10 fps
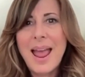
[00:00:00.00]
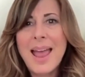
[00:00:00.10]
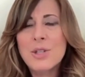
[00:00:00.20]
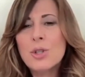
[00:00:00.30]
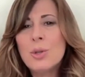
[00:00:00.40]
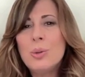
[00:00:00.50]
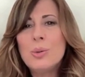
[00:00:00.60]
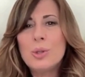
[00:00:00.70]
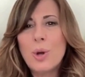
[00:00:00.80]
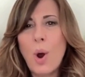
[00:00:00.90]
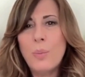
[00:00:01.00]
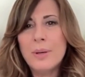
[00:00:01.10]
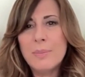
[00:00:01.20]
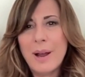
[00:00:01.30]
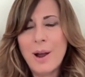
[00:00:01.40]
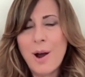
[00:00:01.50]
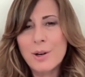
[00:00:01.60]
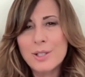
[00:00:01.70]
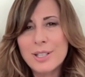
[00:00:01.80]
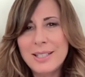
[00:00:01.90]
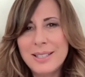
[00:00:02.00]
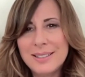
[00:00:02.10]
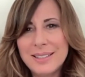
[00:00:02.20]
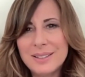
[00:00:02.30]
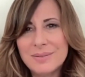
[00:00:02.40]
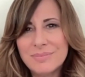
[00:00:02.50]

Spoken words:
and choose to open my heart to healing.